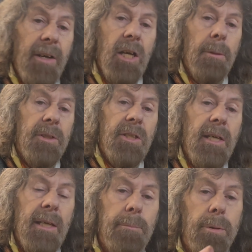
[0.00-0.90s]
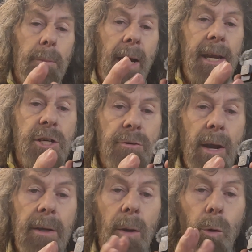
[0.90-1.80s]
a cup of tea, put my hands
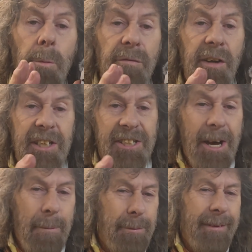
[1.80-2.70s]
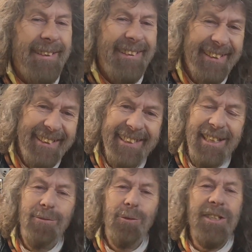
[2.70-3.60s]
around it and warm my fingers up.
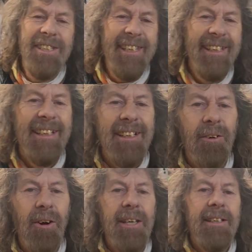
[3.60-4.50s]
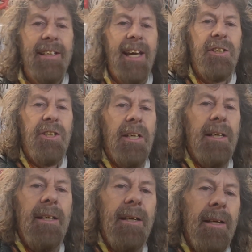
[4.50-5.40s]
It's freezing. Right, catch you
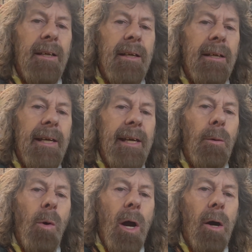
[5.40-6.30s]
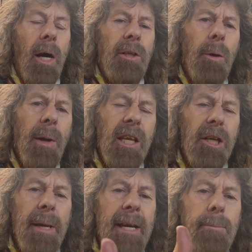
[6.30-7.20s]
in a while. I don't know whether there's
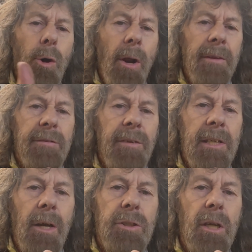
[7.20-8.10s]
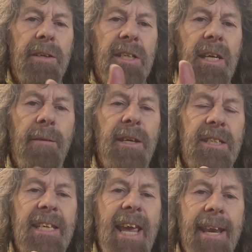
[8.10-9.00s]
going to be any more on this video, so if
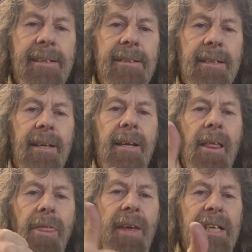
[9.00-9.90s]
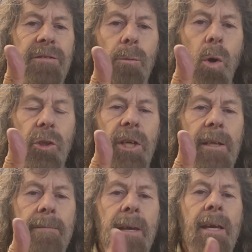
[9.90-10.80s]
it's the end, thanks for
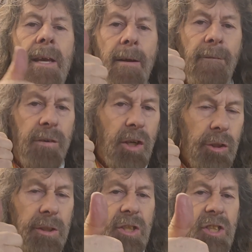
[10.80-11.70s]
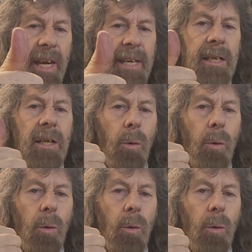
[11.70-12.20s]
watching. For goodness sake,